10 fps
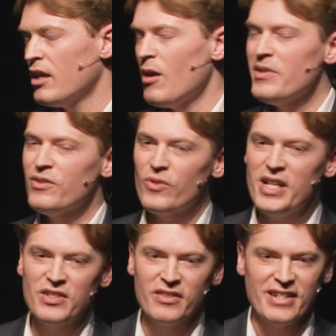I mean, the
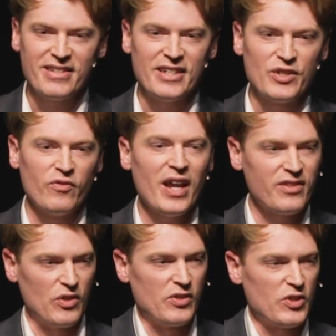reason these things
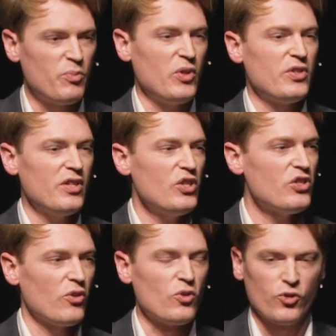vex us is because they're
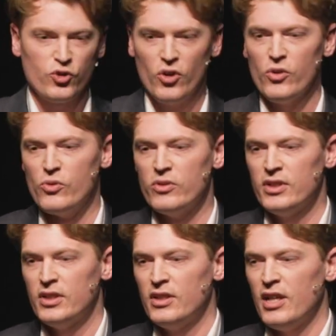just so not true.
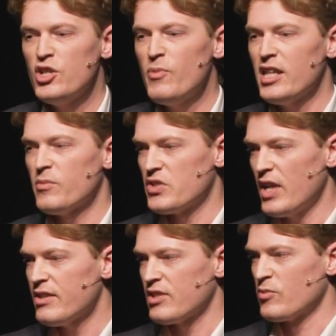And you make the
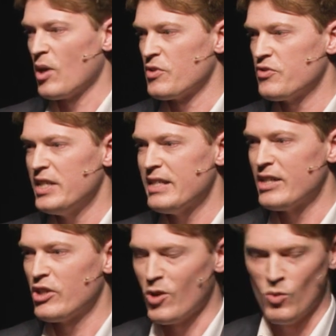mistake sometimes of sitting down
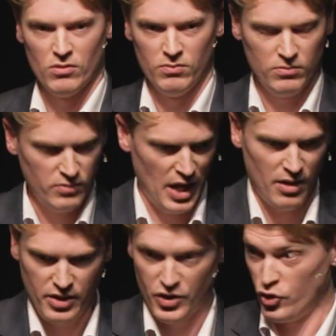and going, well,
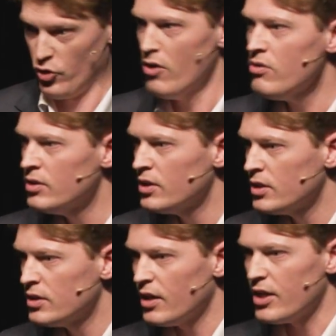is it true?
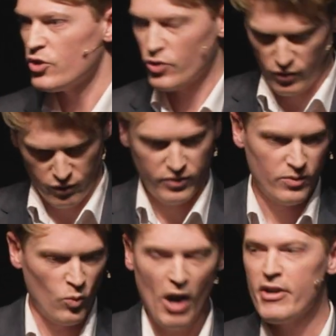And you sort of
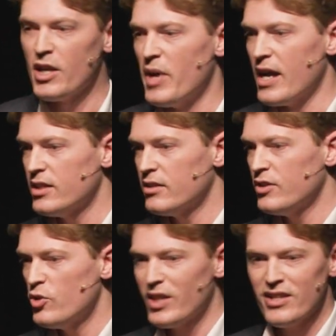worry about it,
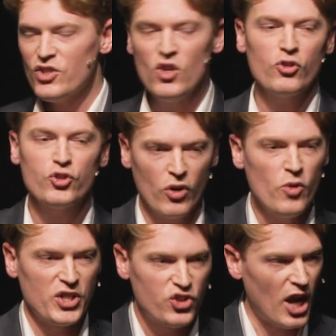and you realize it's not
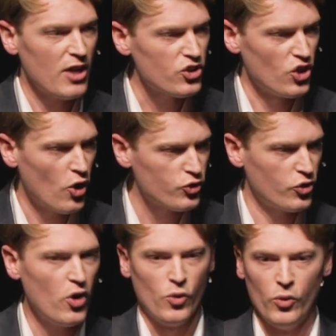true. It's just not
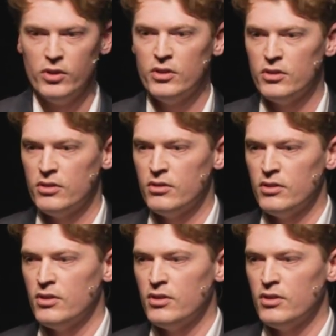true. Yeah.